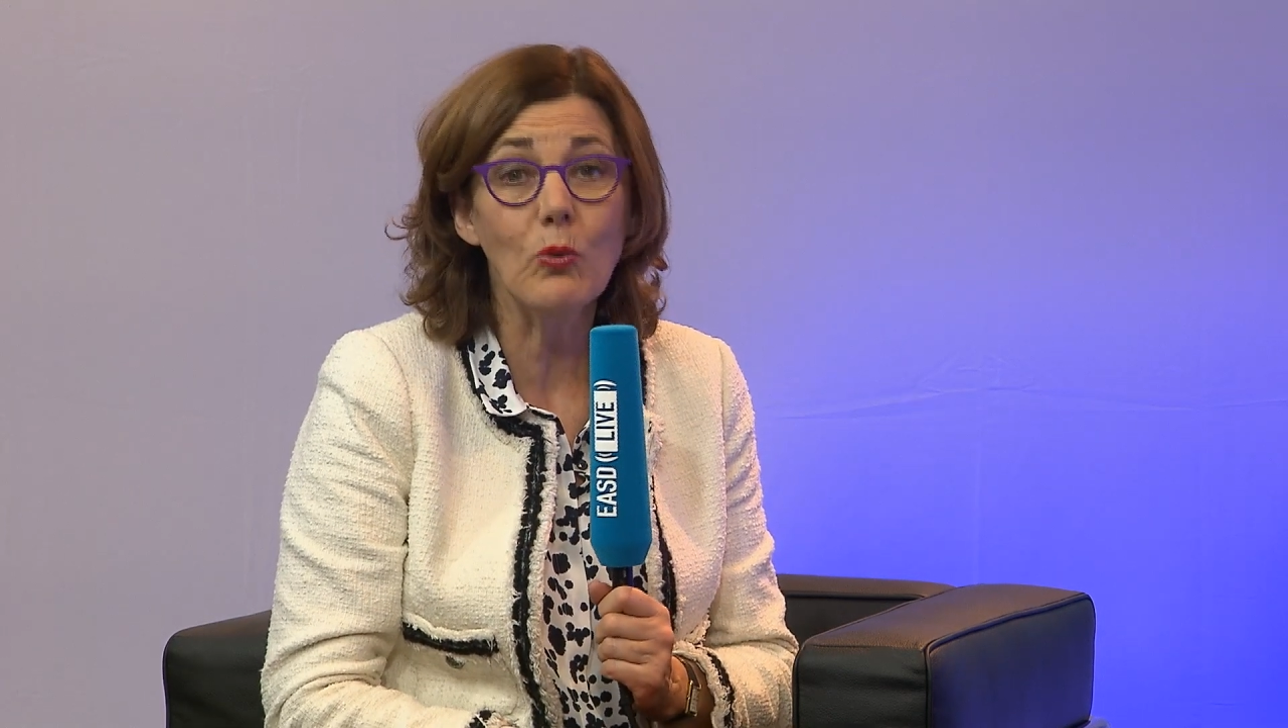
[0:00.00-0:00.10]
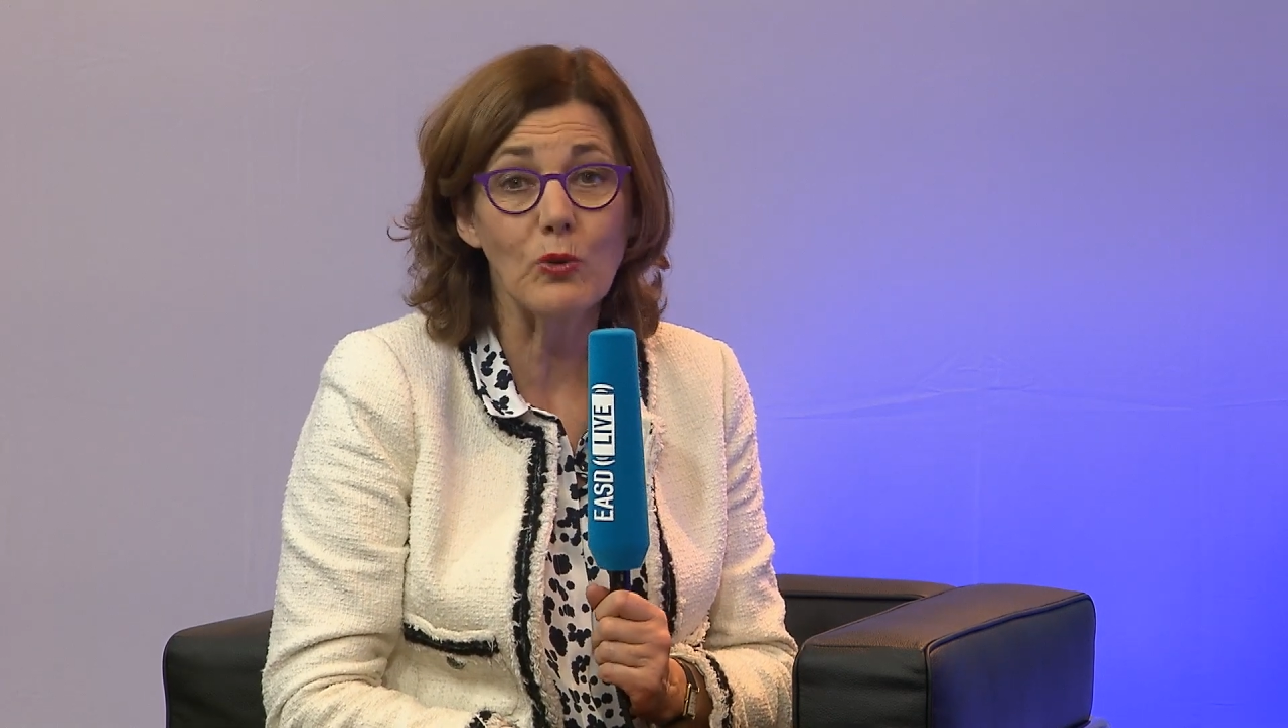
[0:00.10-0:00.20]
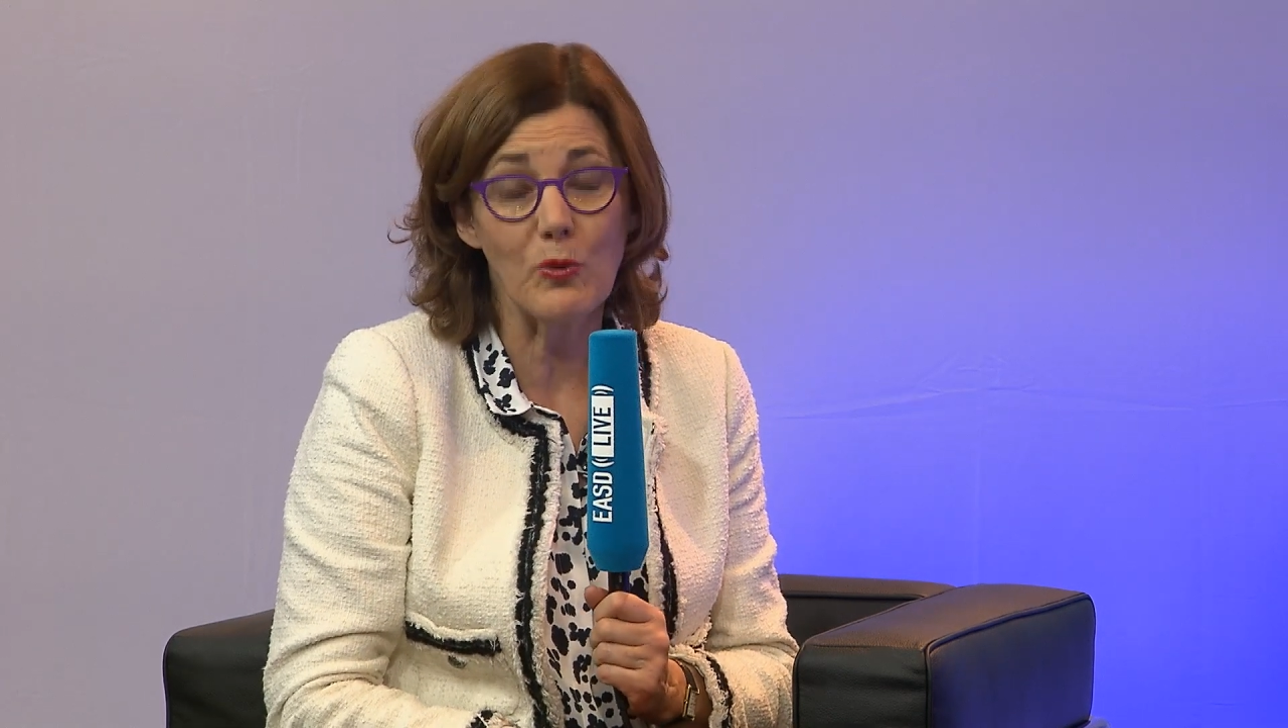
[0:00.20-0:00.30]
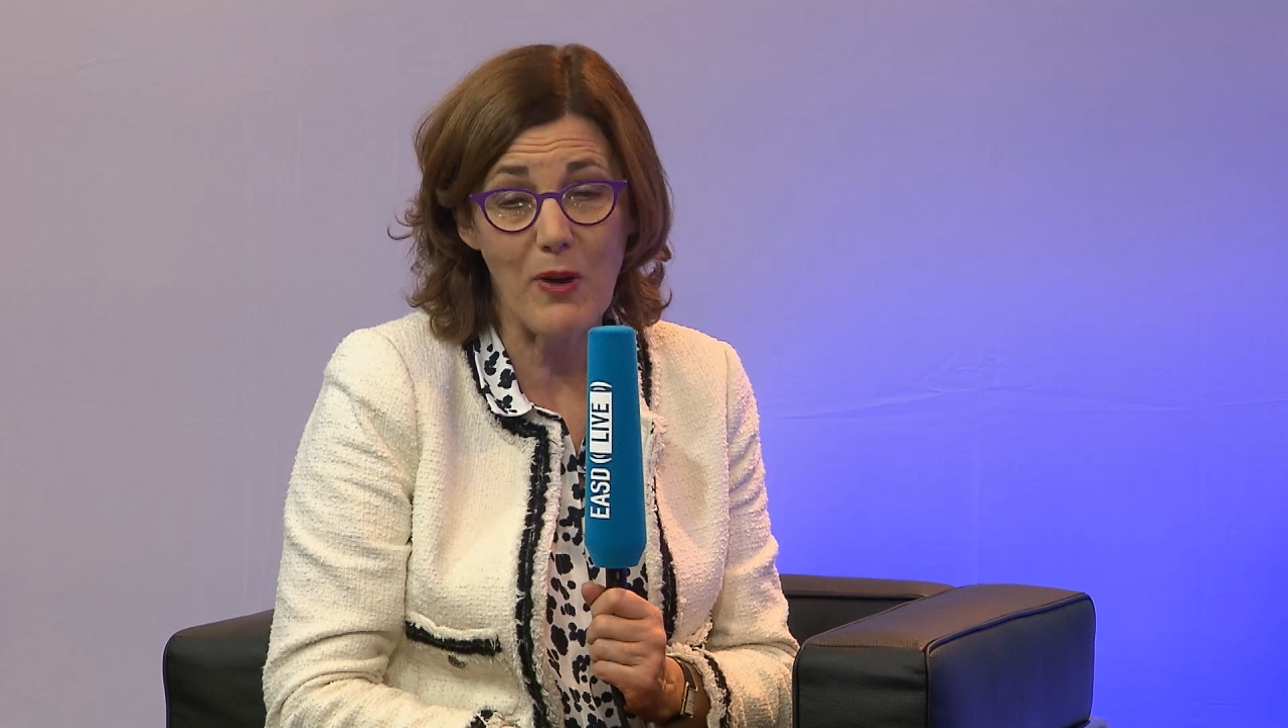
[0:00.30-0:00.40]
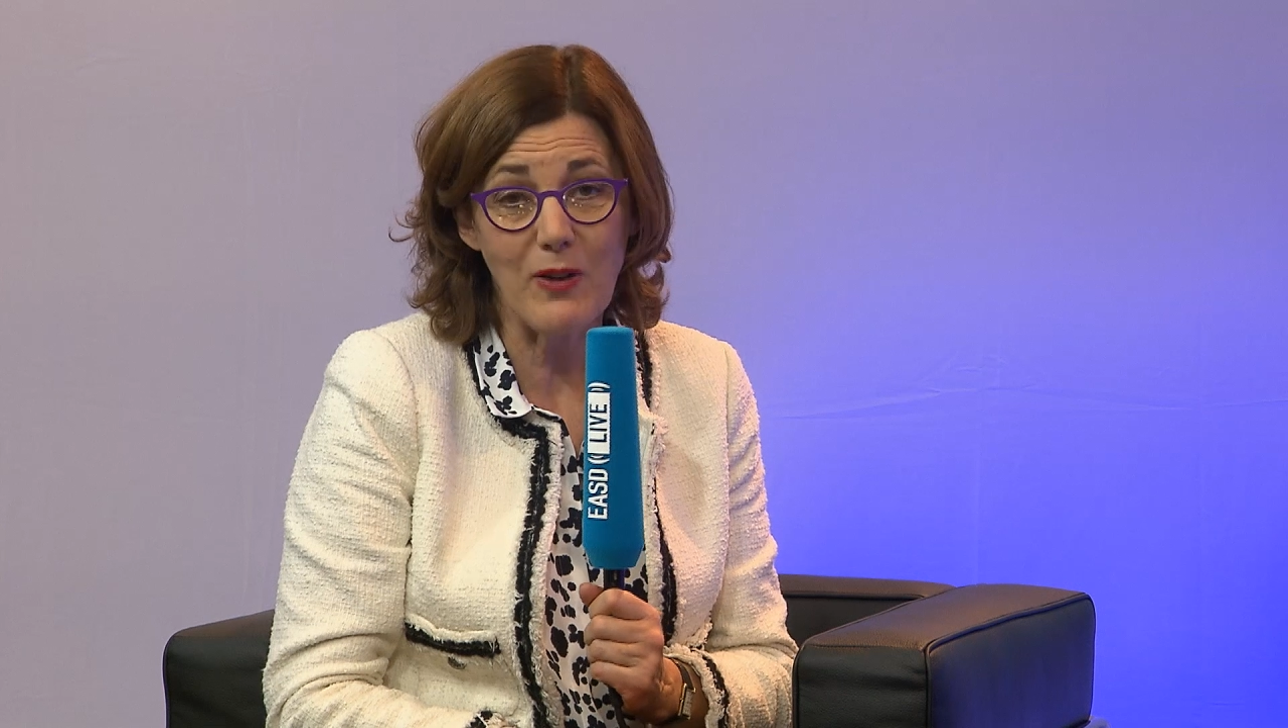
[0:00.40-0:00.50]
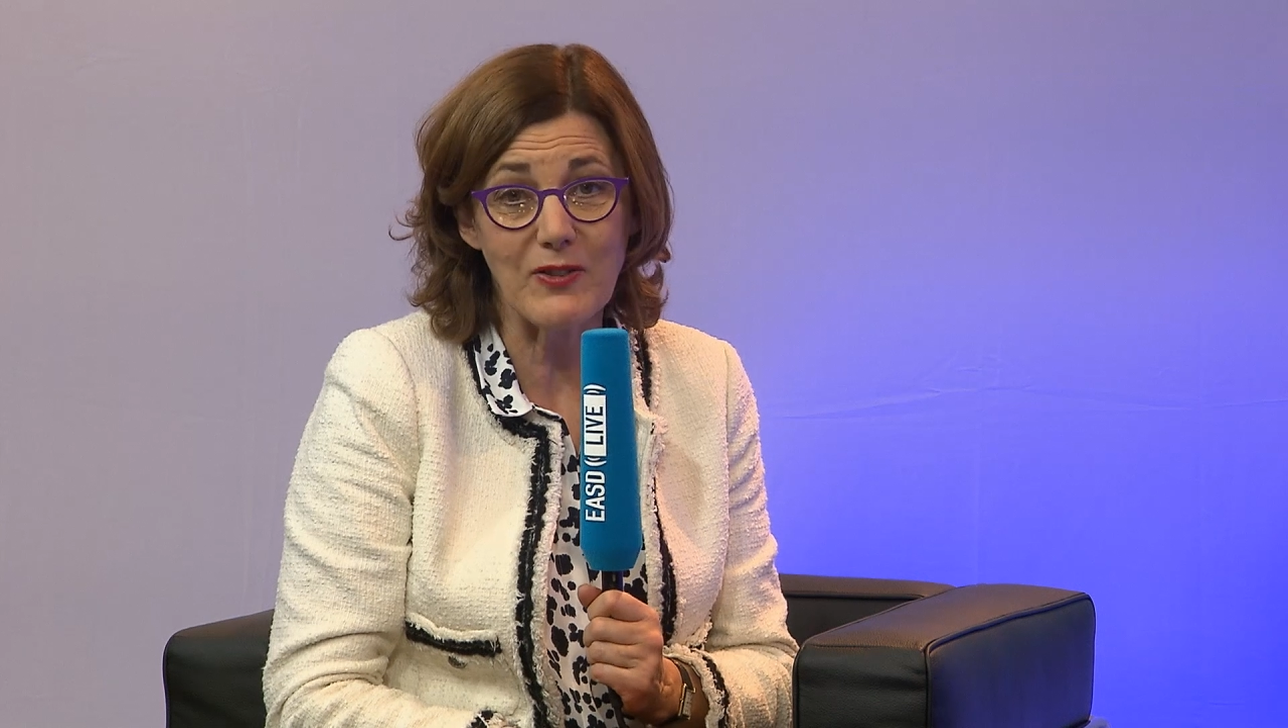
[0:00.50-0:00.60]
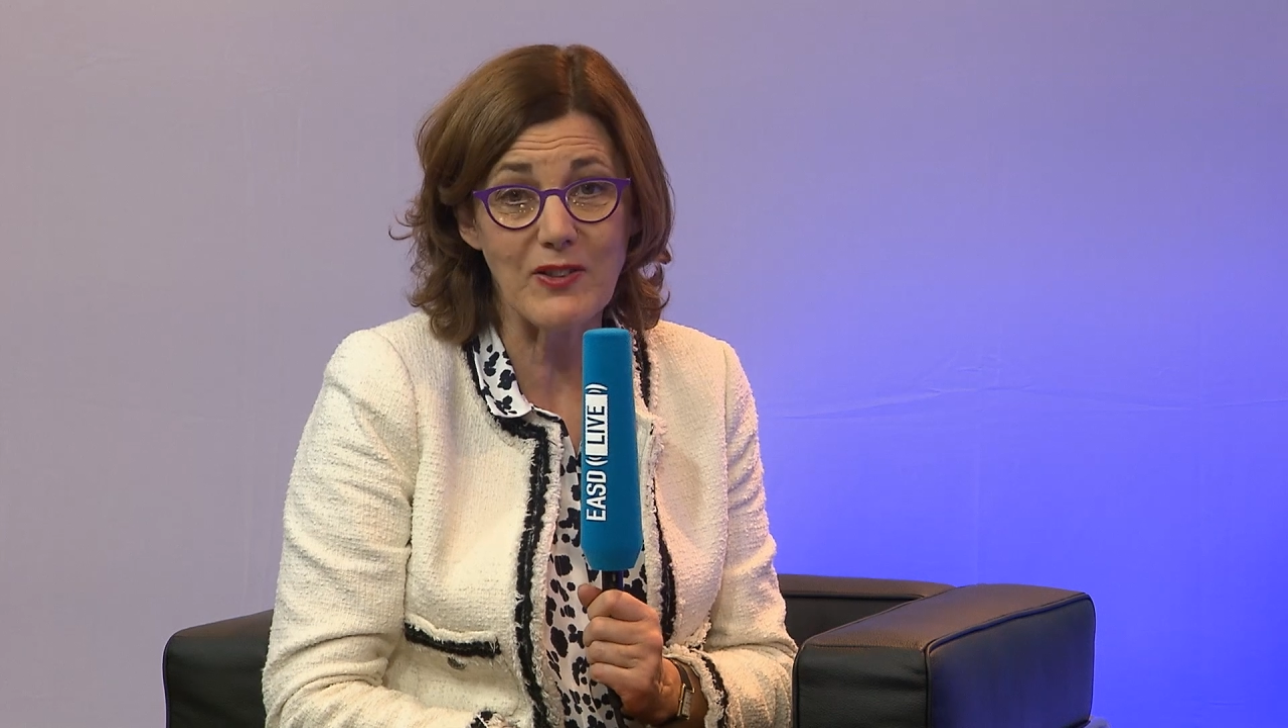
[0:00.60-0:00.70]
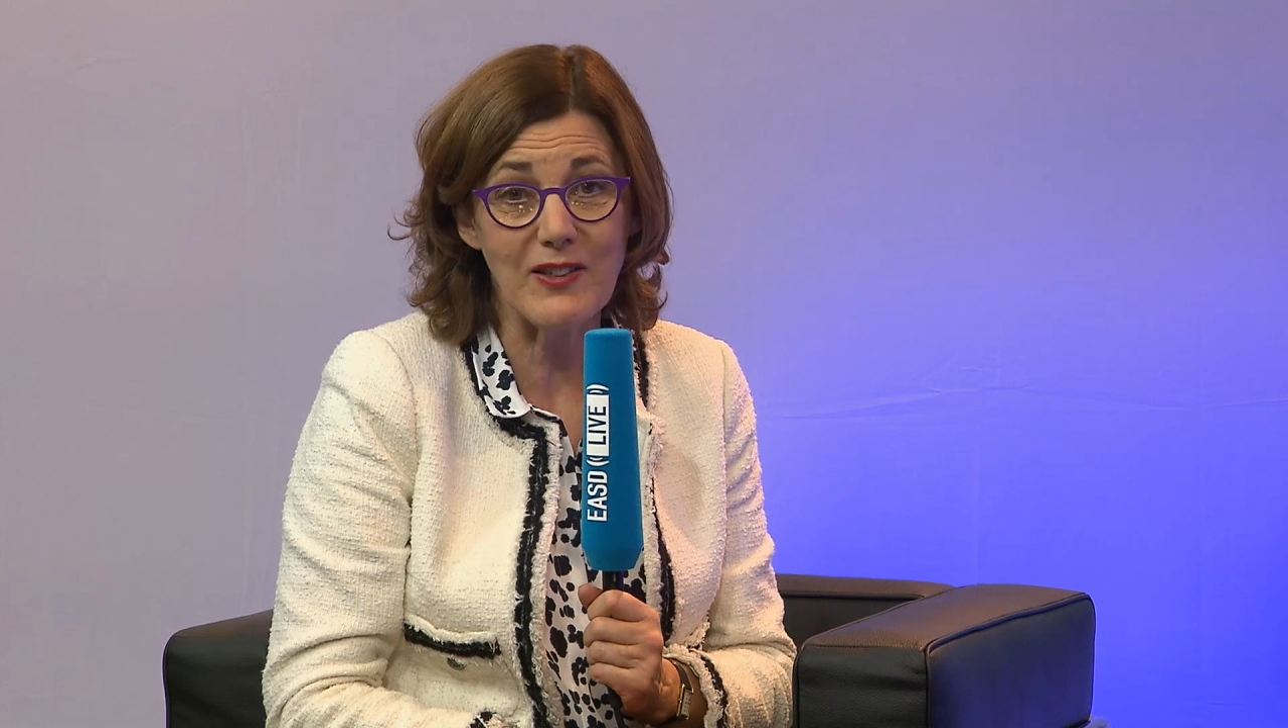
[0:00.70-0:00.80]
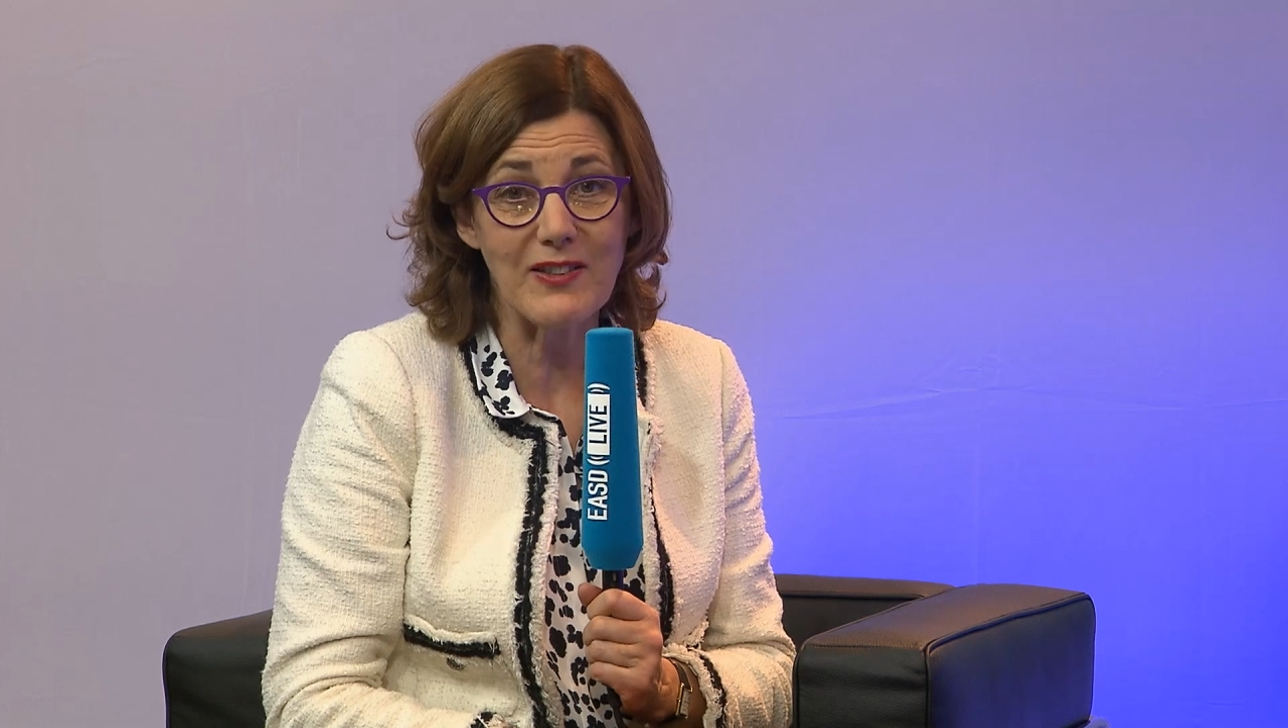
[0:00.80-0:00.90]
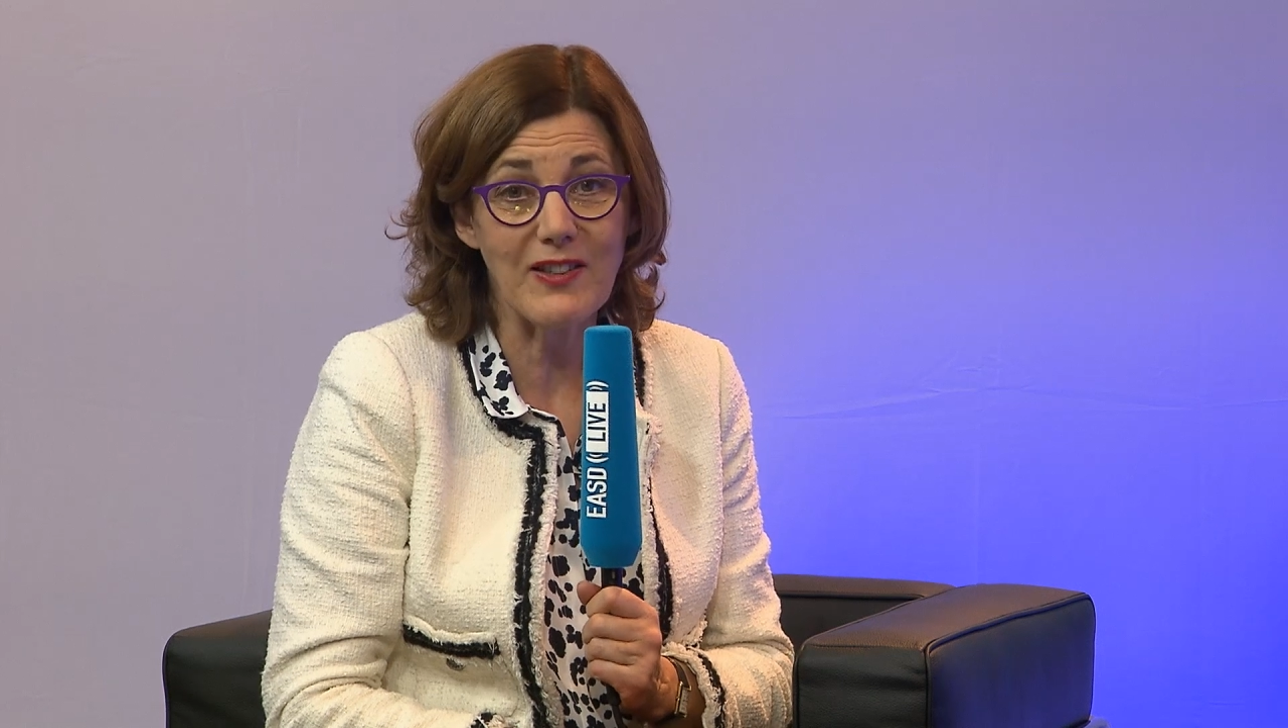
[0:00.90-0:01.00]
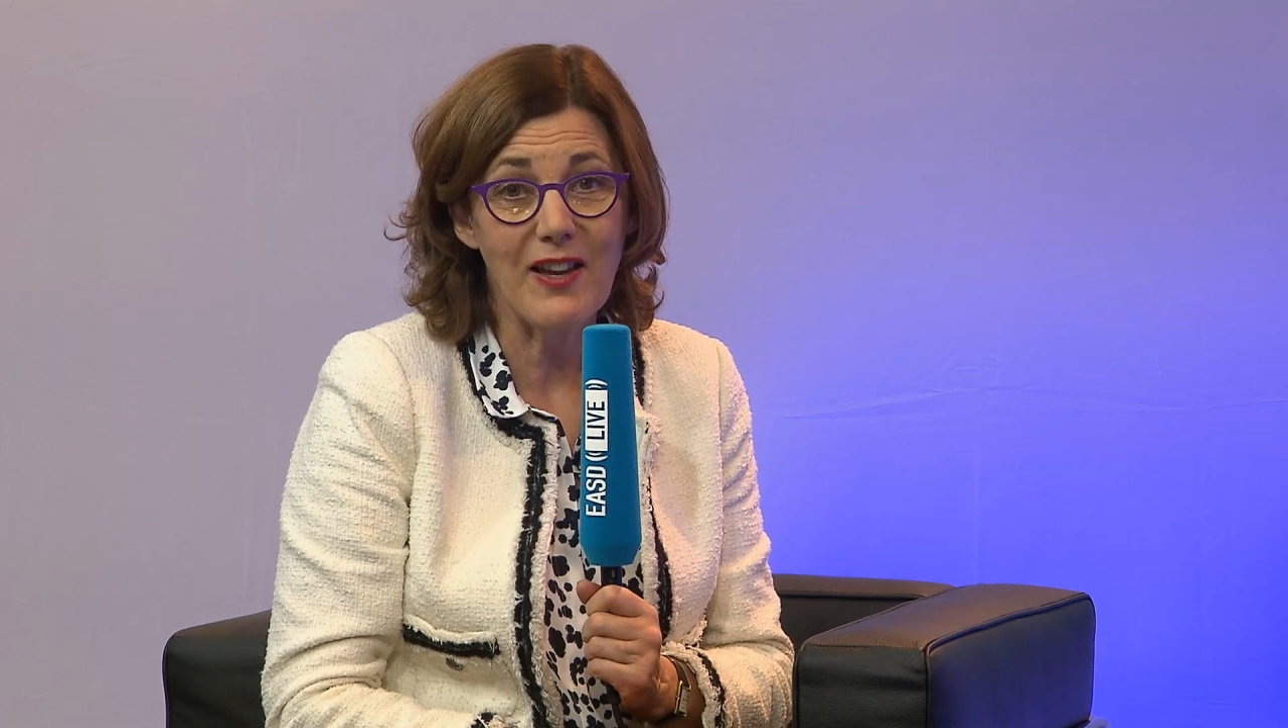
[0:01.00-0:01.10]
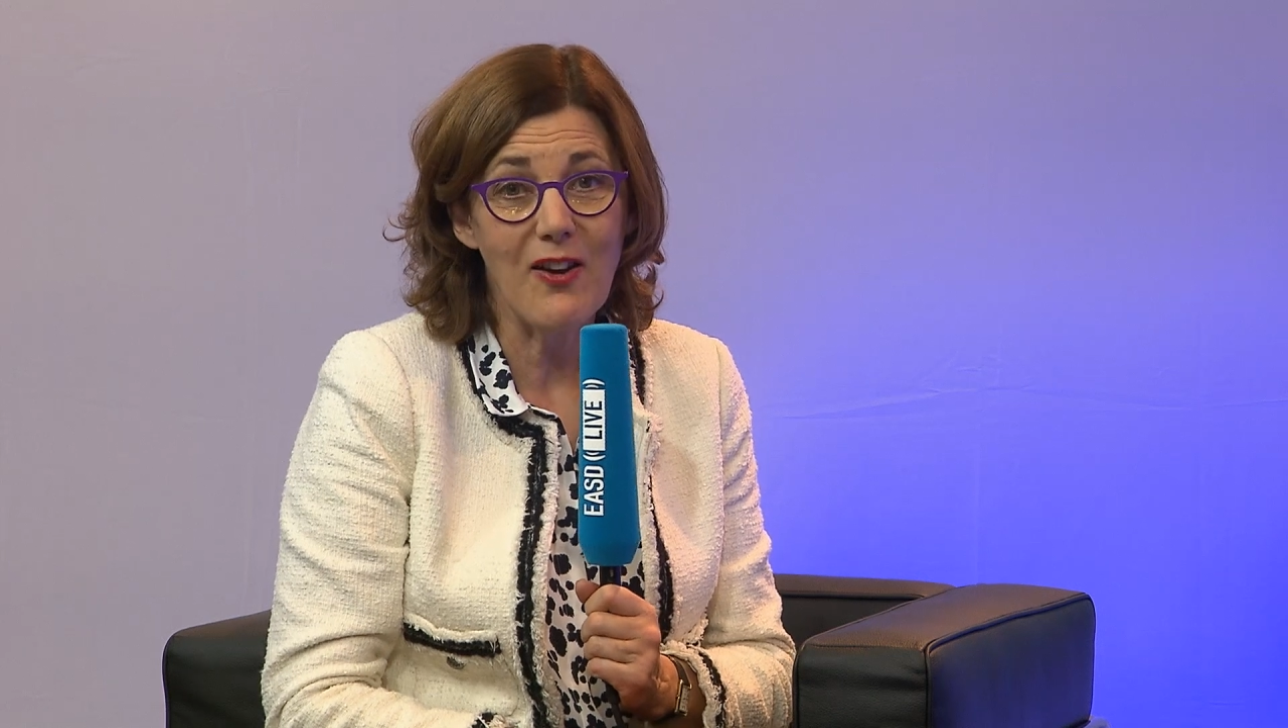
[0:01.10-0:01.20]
the posters